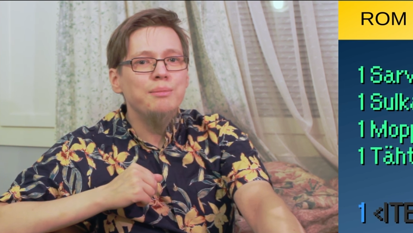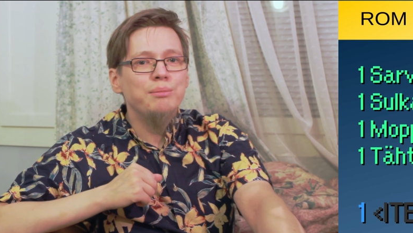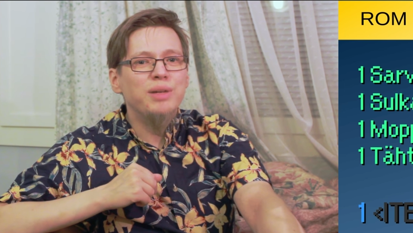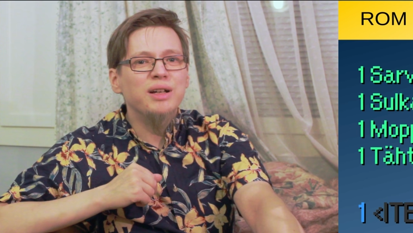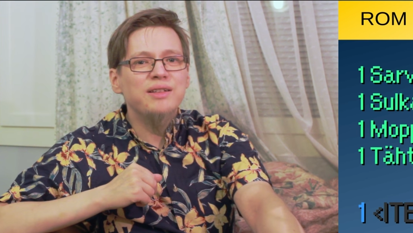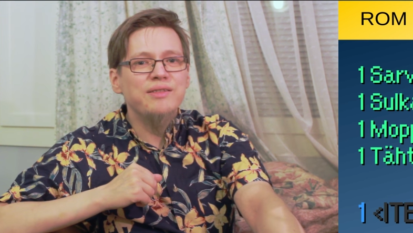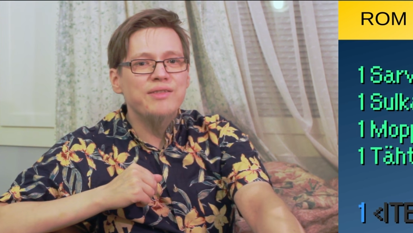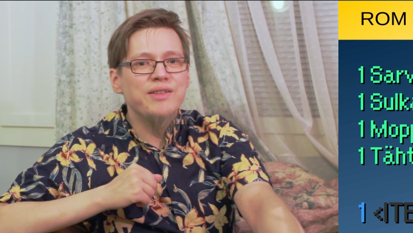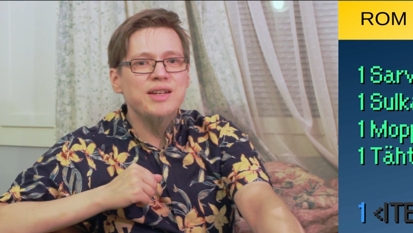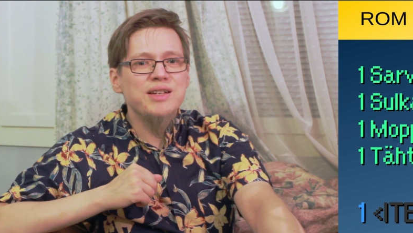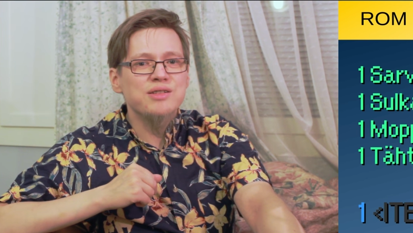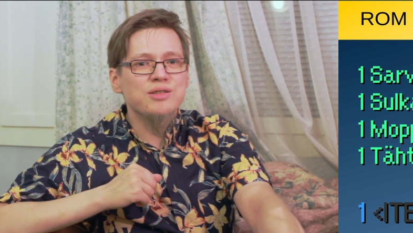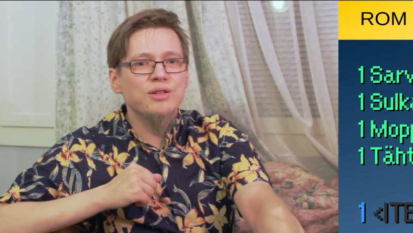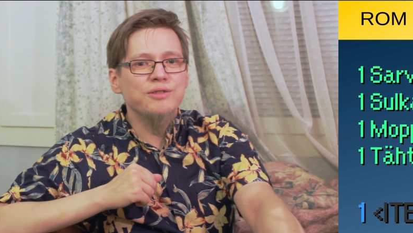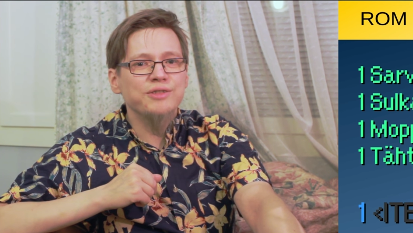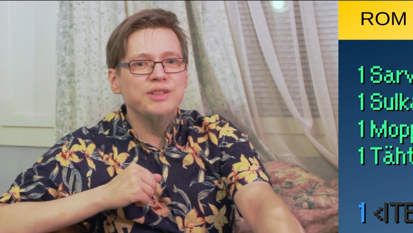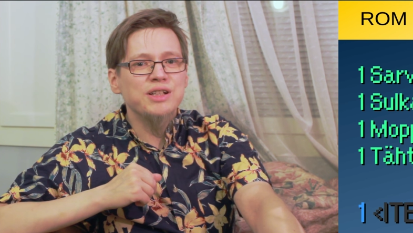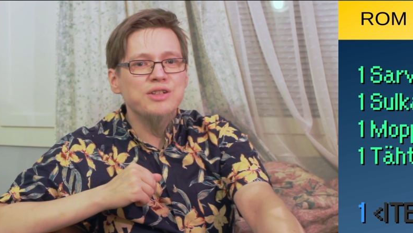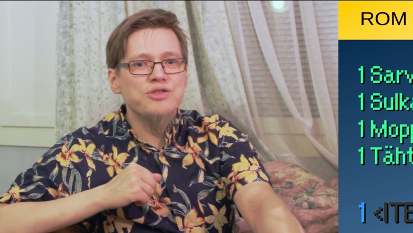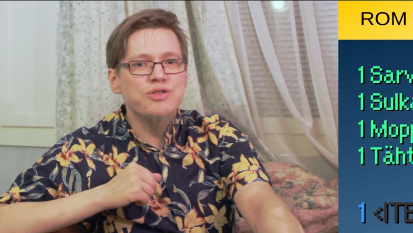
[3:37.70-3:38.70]
but this
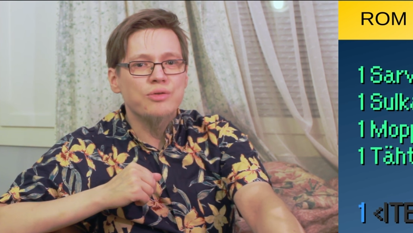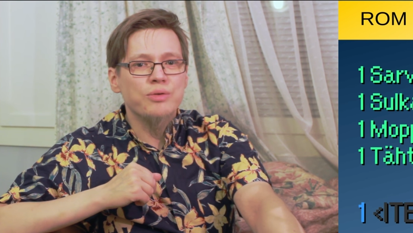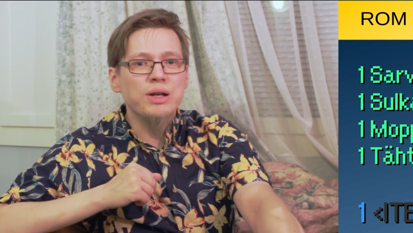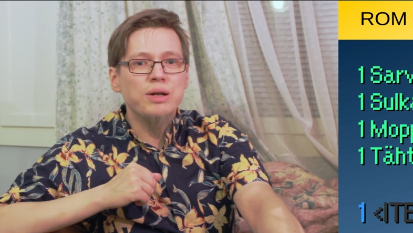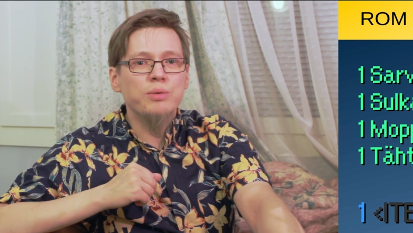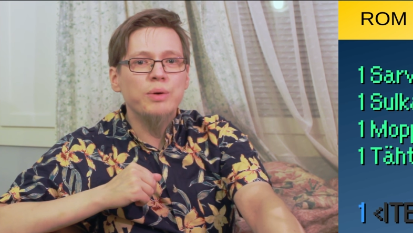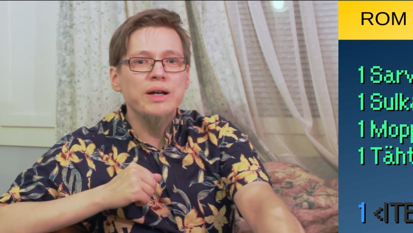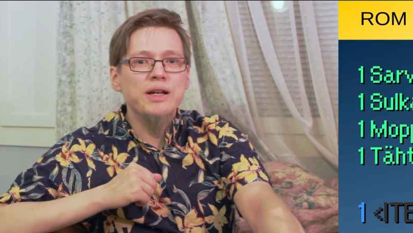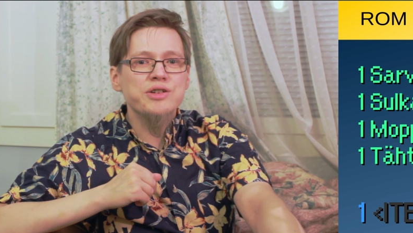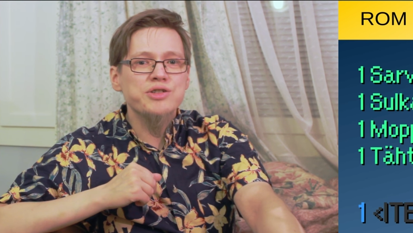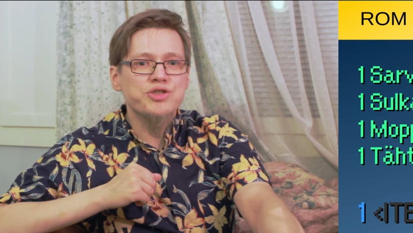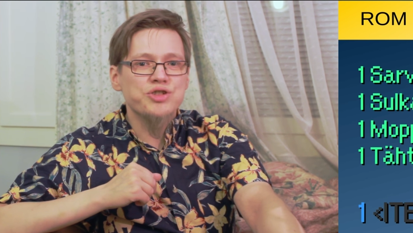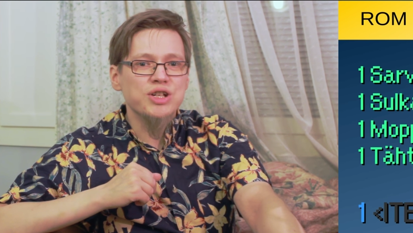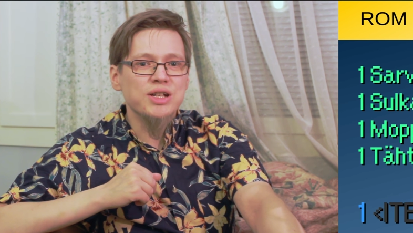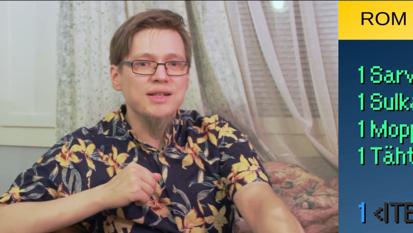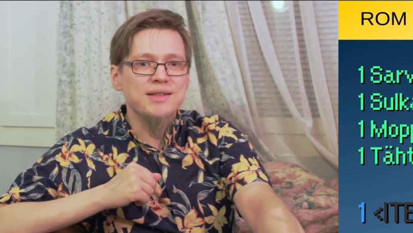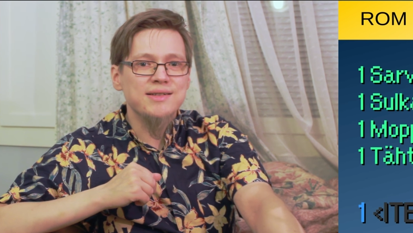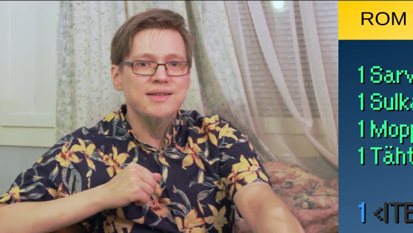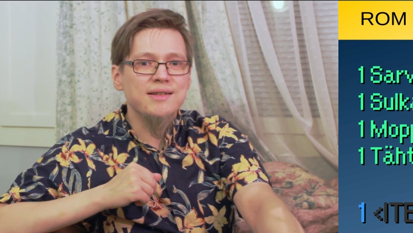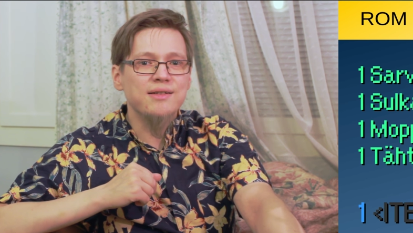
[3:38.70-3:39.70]
often requires
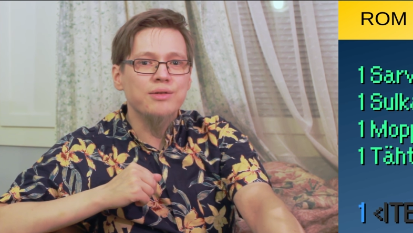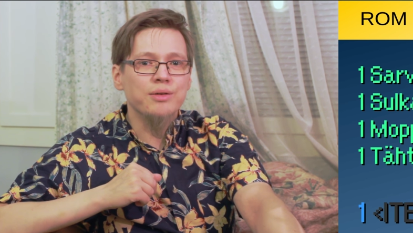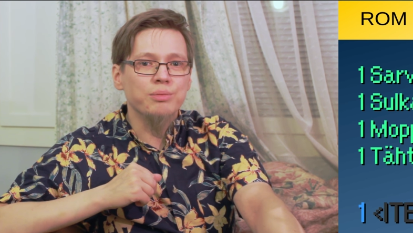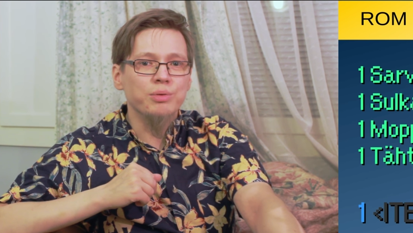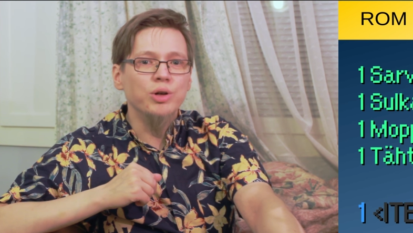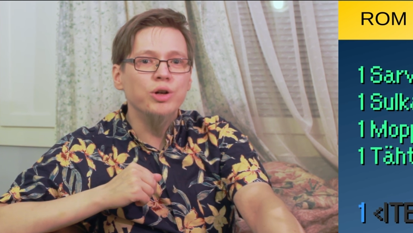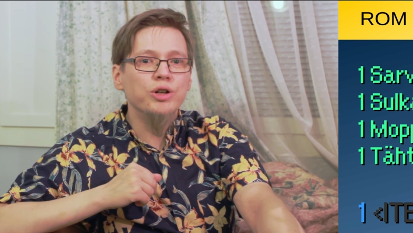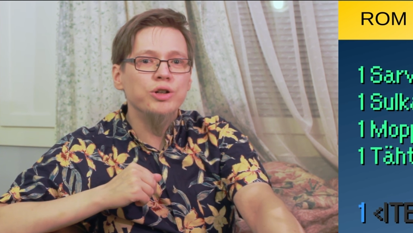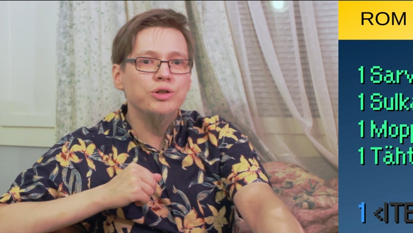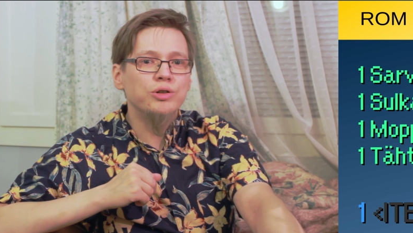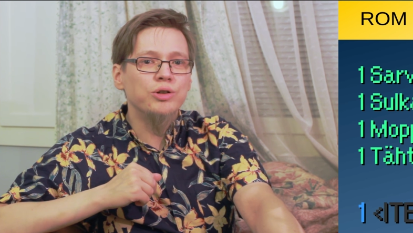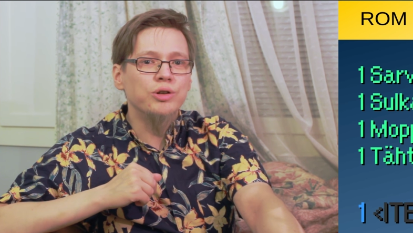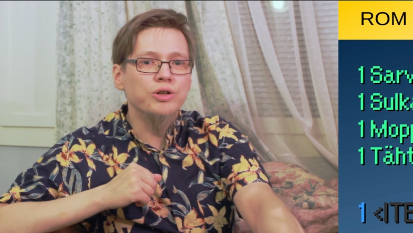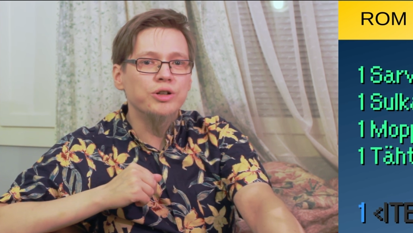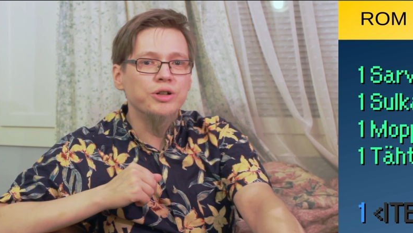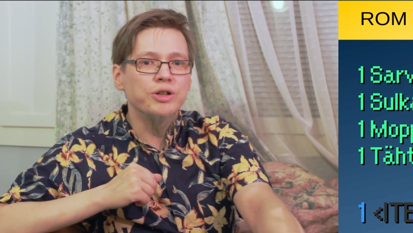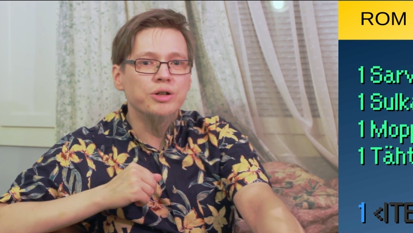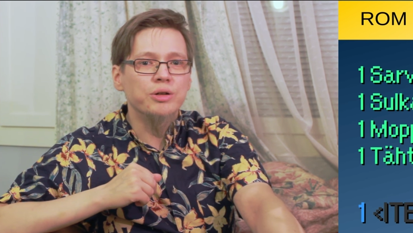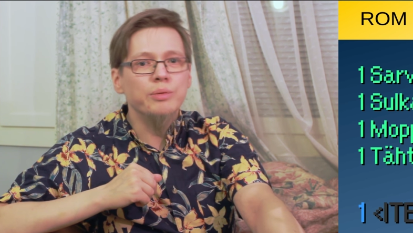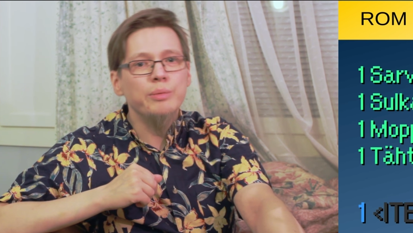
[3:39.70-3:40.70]
changing the word order,